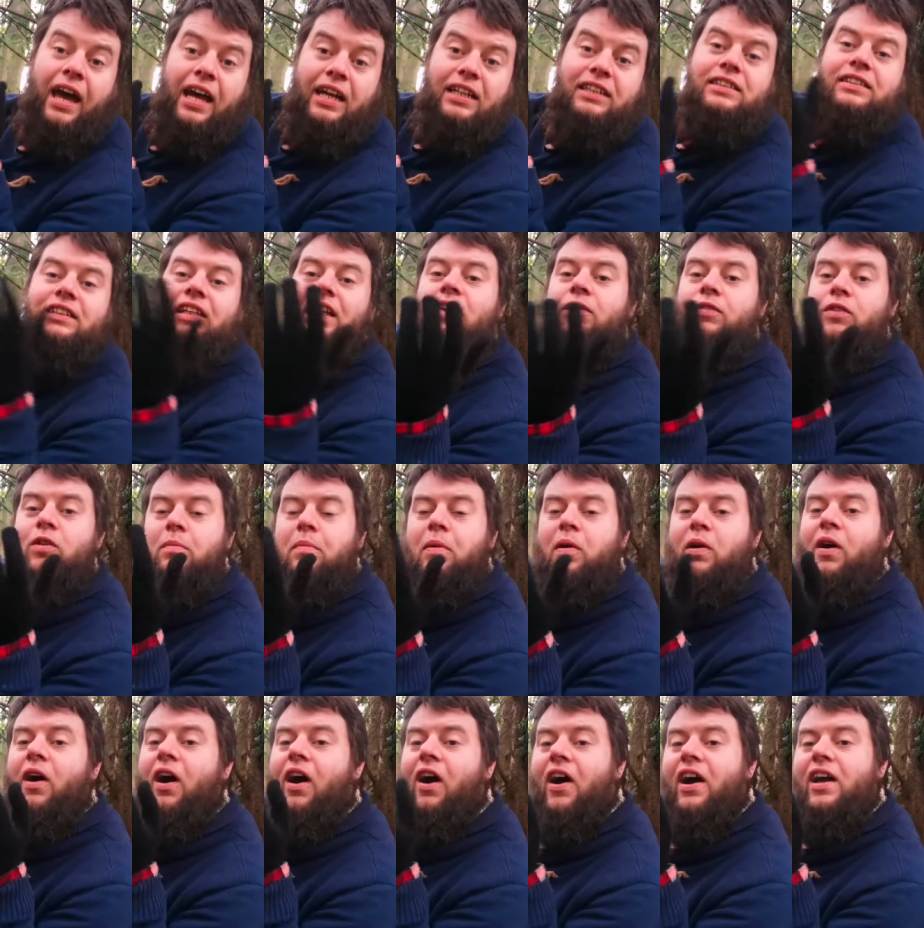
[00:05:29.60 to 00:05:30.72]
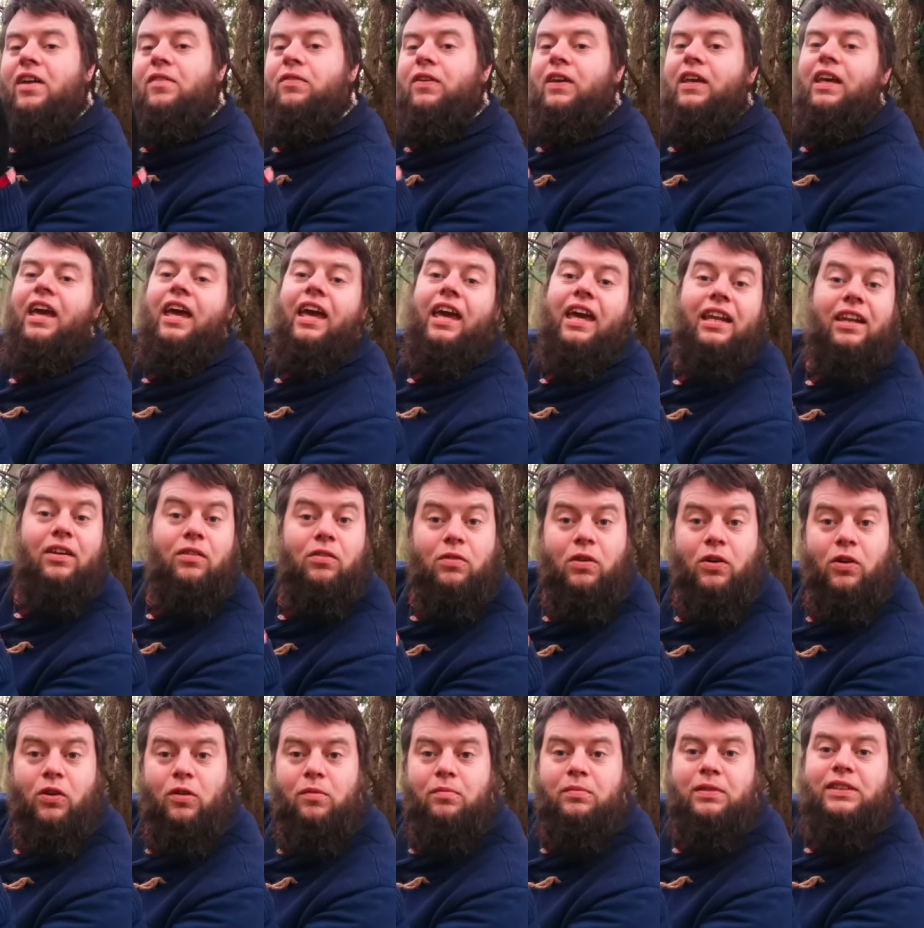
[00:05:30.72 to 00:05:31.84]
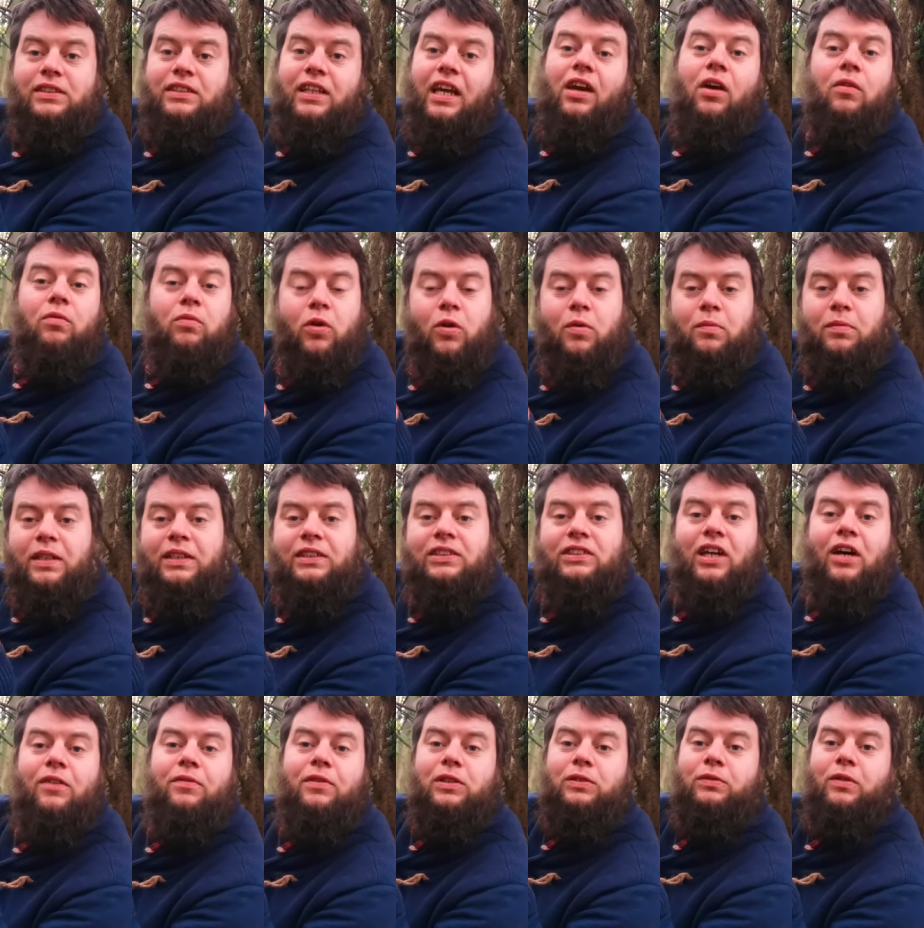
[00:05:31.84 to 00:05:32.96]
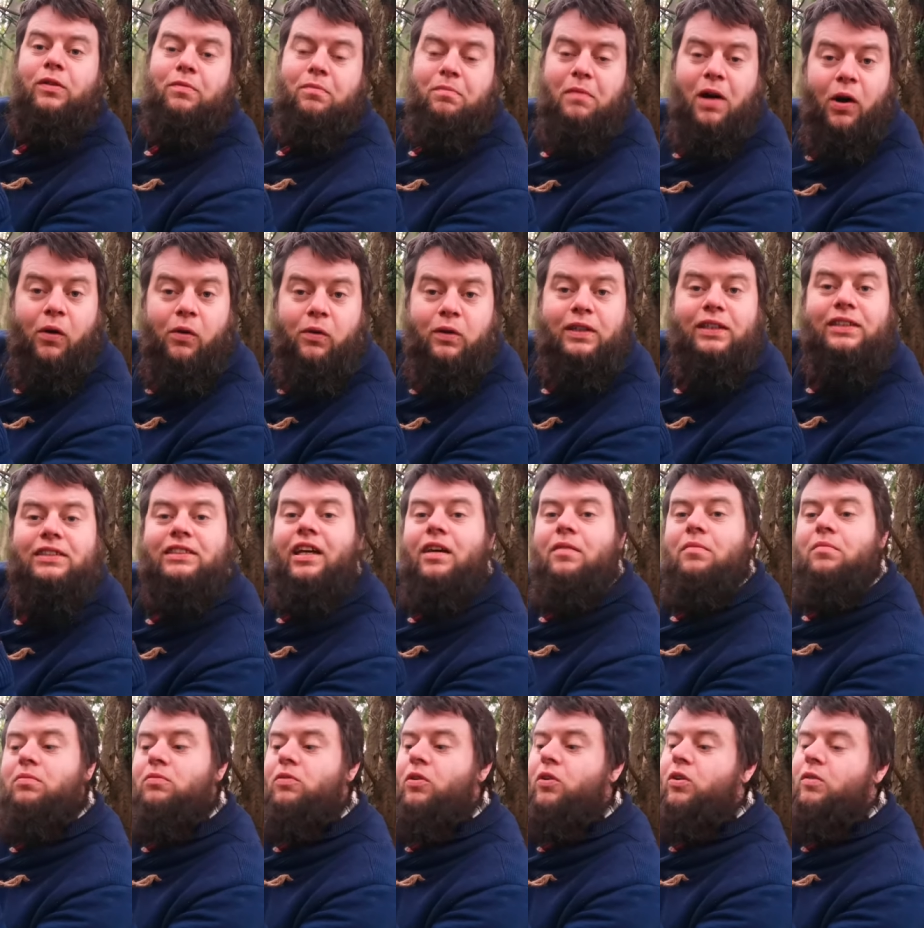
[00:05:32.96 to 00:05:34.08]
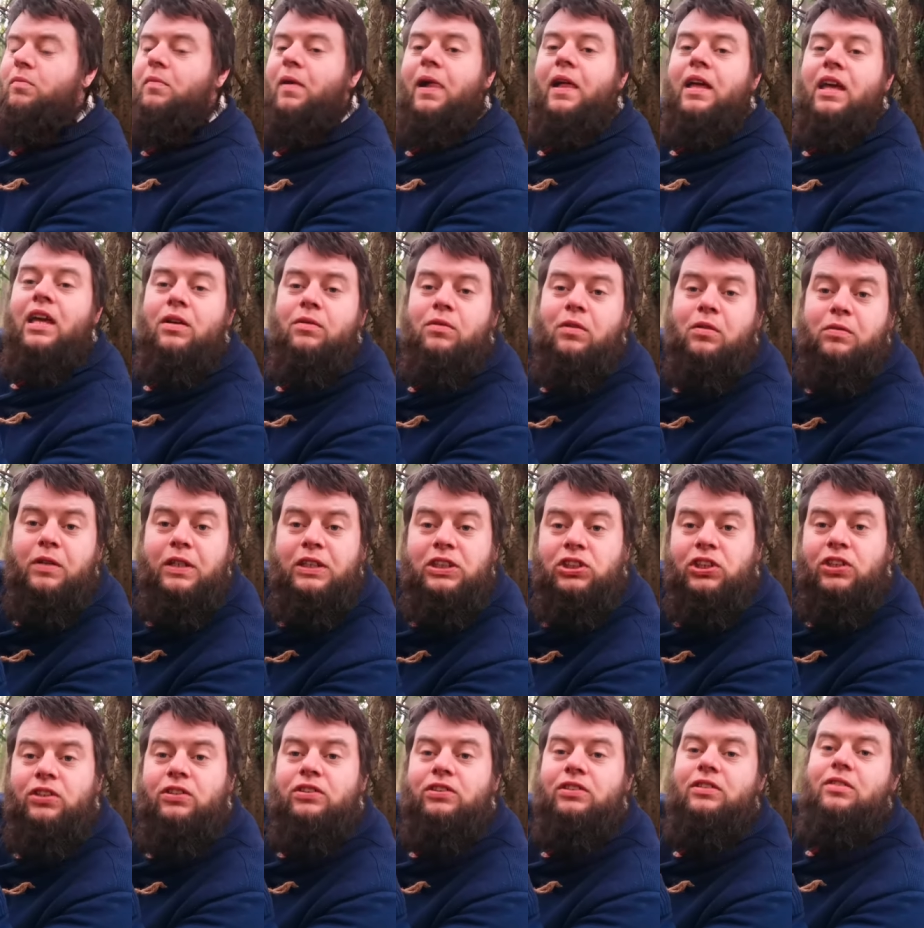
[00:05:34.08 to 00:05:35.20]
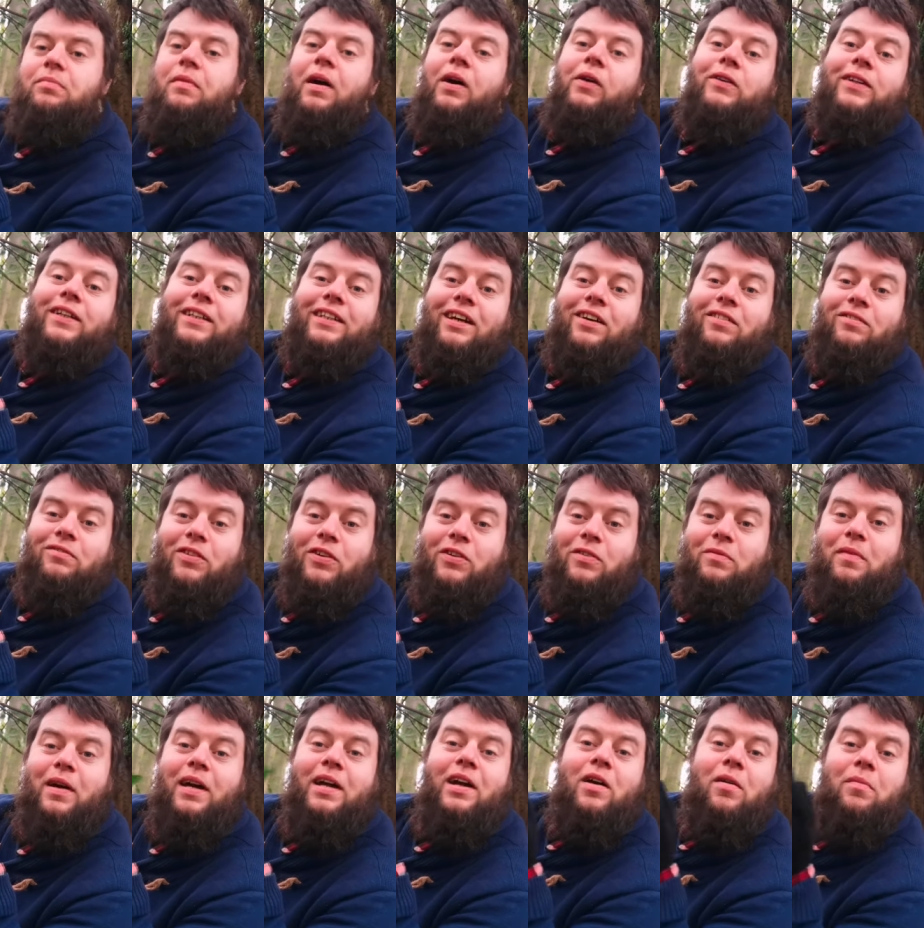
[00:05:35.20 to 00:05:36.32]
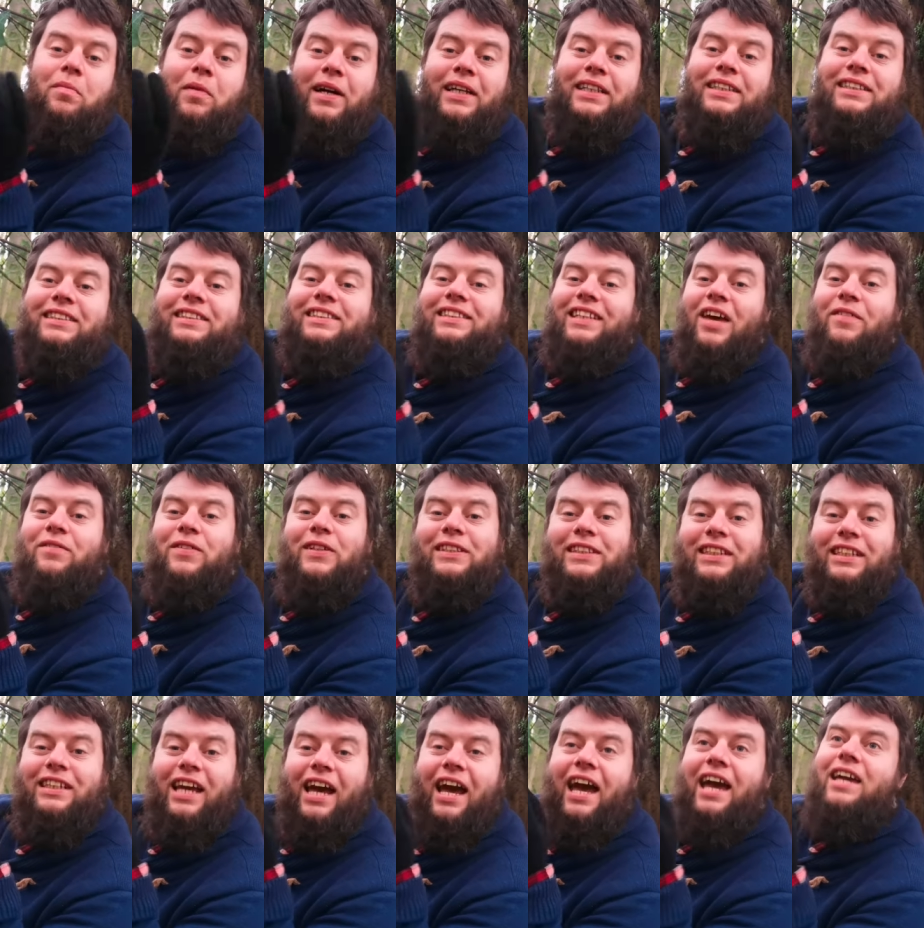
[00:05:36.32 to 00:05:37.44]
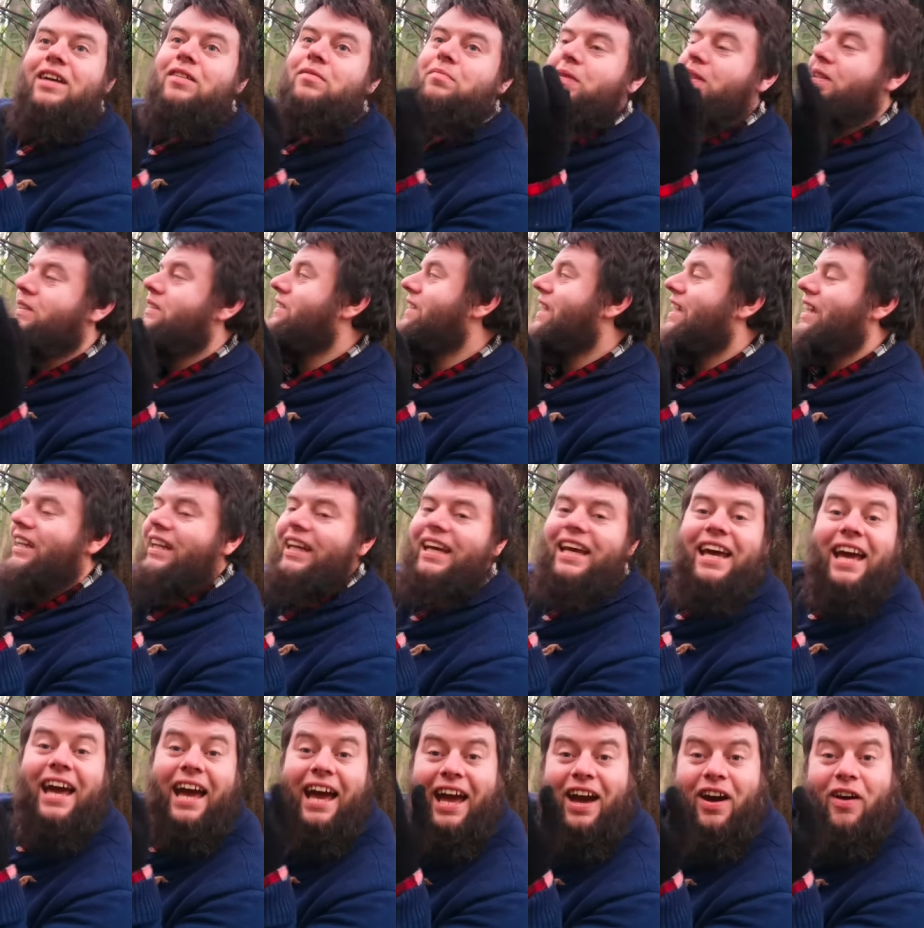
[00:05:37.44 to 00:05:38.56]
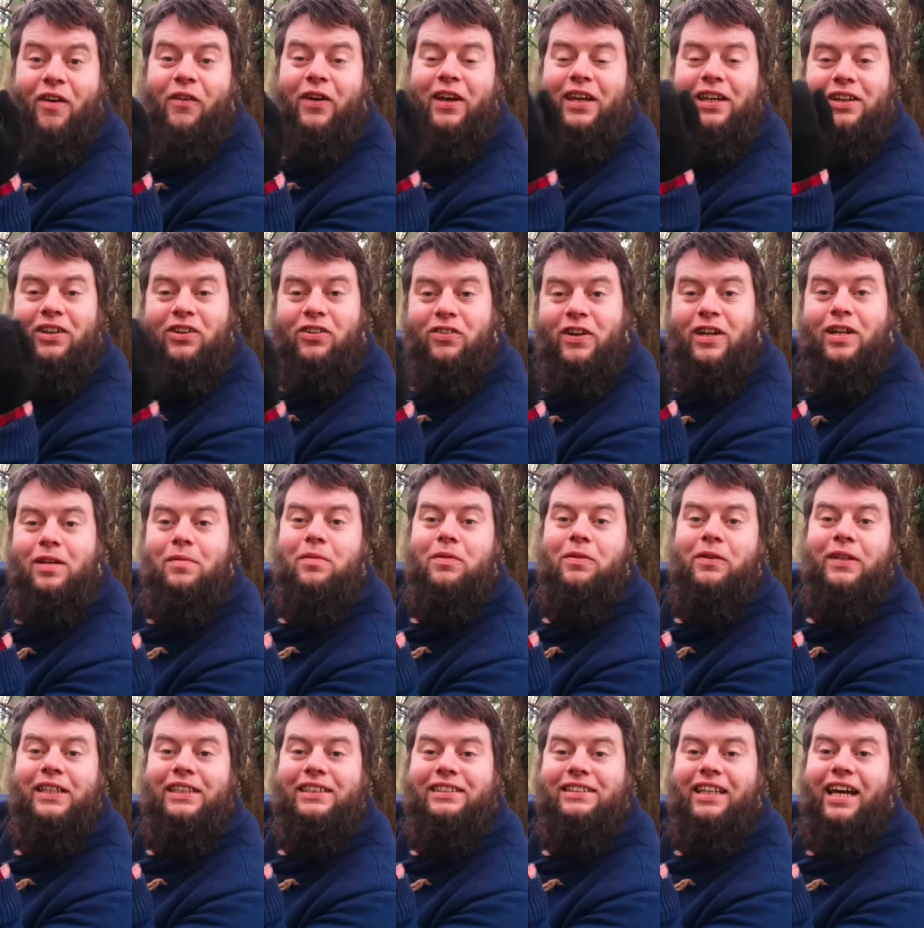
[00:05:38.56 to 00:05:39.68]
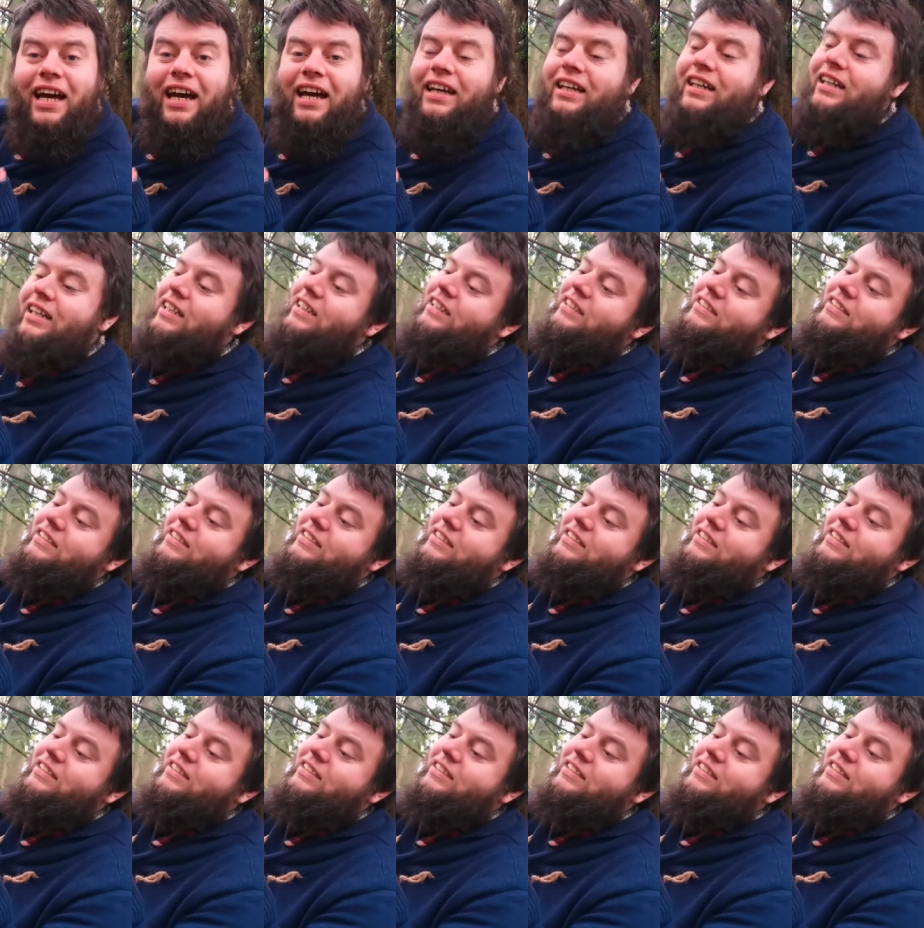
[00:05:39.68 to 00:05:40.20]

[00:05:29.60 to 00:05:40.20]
And if you put ivy in a room, say a room that suffers with mold, a damp room, it will reduce the mold in that room by seventy-eight percent. How incredible is that?